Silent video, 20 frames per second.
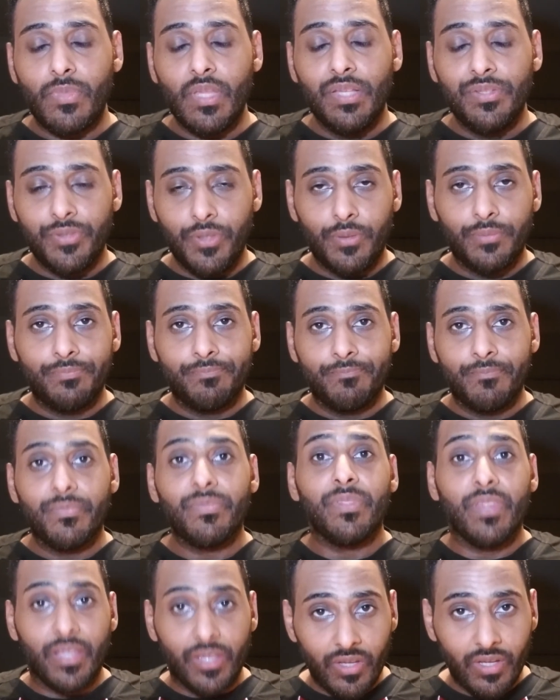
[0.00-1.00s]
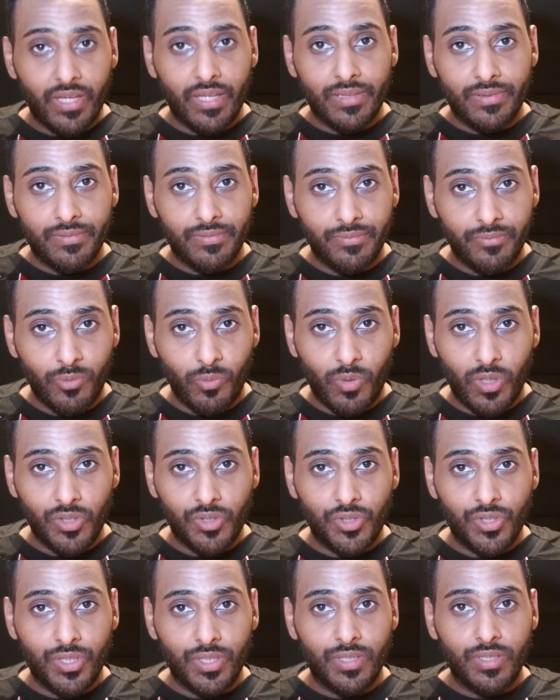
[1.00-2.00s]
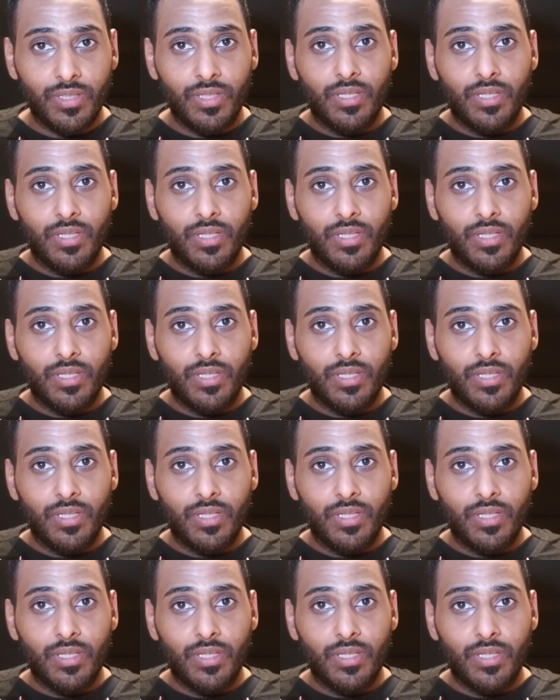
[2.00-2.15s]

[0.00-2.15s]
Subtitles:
So thank you again for watching.